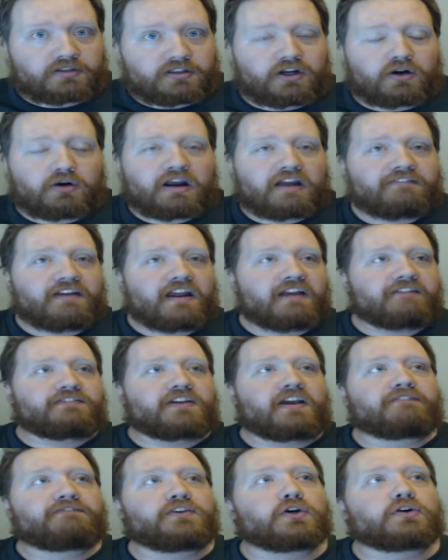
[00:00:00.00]
You know,
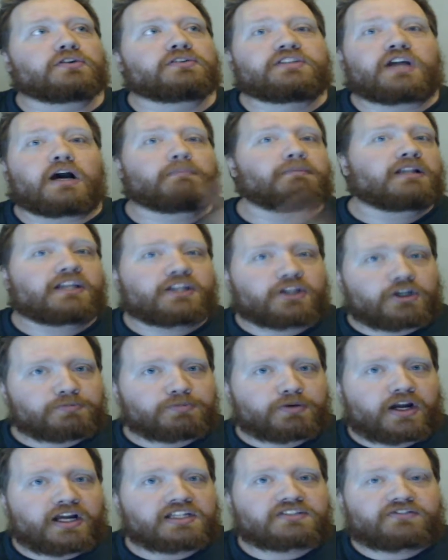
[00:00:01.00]
if you're doubling your
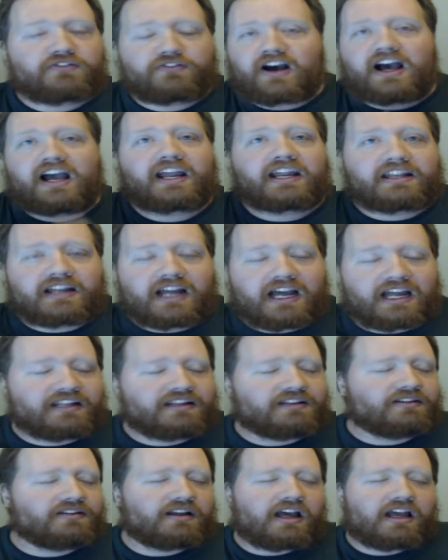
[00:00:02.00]
price, fine. I
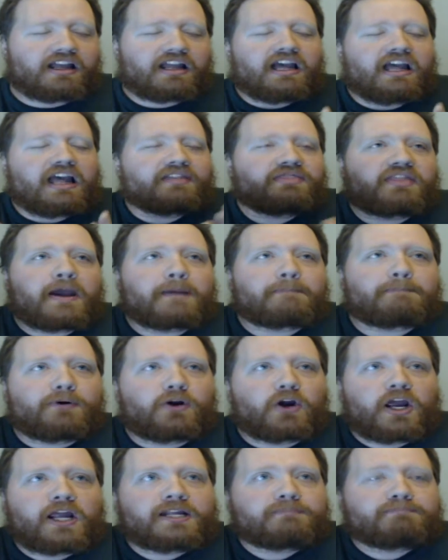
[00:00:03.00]
at that
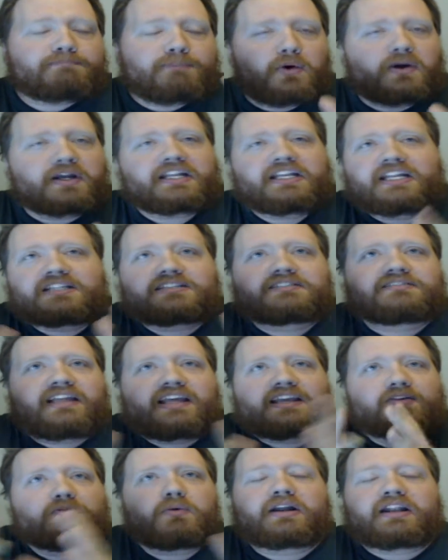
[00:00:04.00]
point, it's
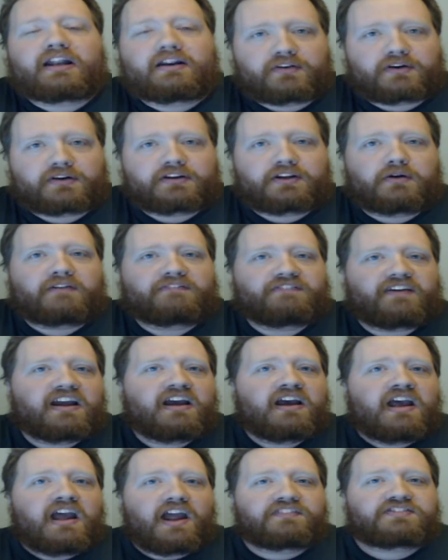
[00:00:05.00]
like whatever. You know,
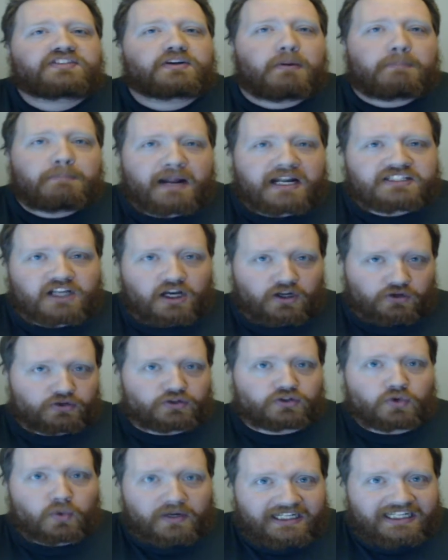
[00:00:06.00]
if someone pays
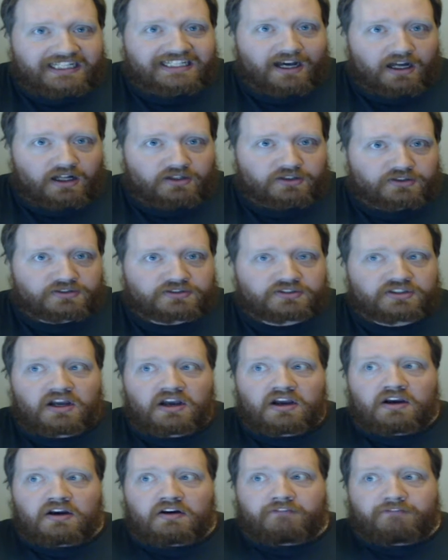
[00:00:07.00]
$120
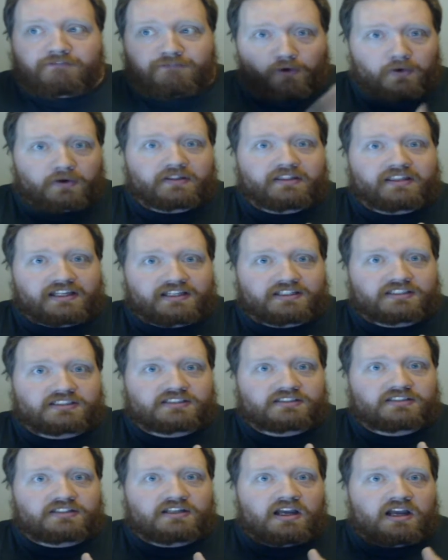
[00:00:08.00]
for
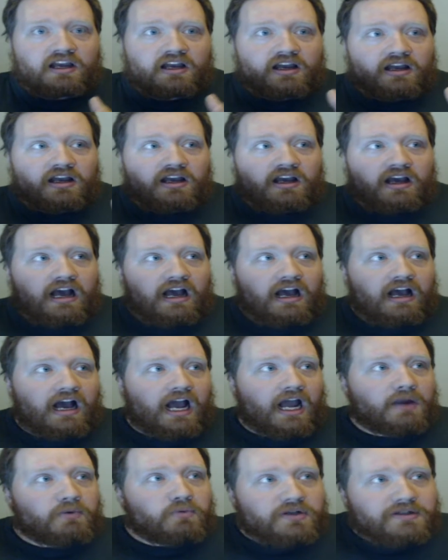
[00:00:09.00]
this,
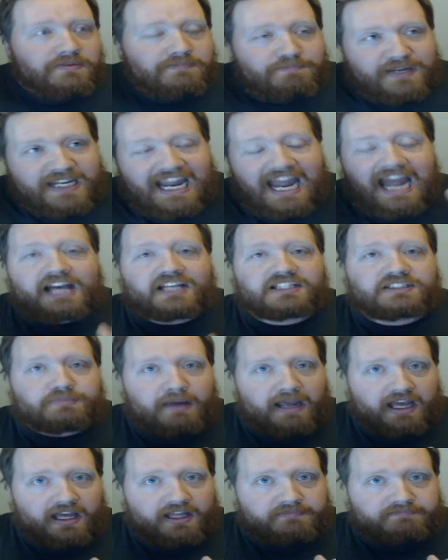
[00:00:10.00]
I wouldn't be as
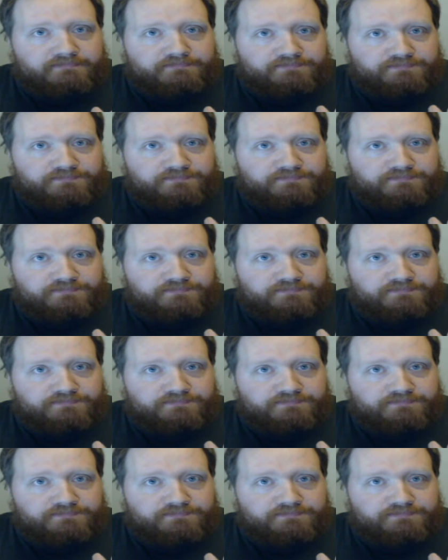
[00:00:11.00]
mad.